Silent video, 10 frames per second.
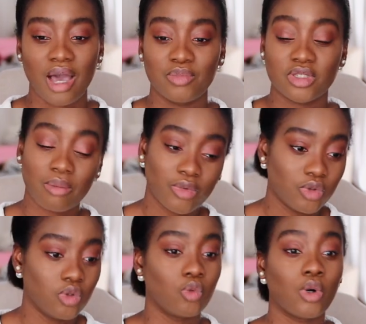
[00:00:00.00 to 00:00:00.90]
I'm someone
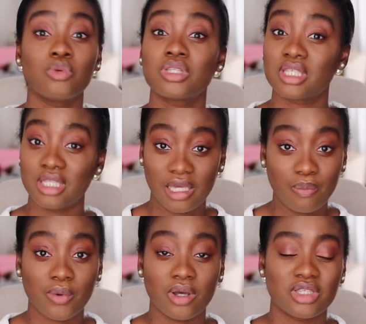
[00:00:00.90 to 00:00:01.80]
who won't
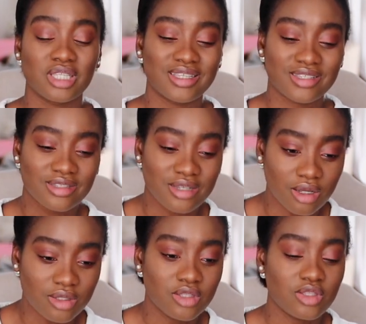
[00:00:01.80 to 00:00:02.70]
sleep until it's
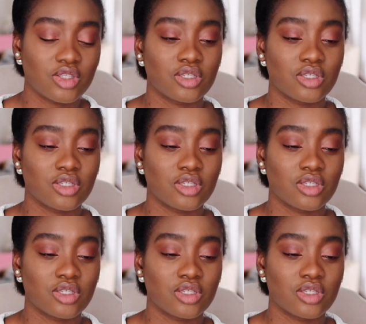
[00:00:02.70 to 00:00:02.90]
done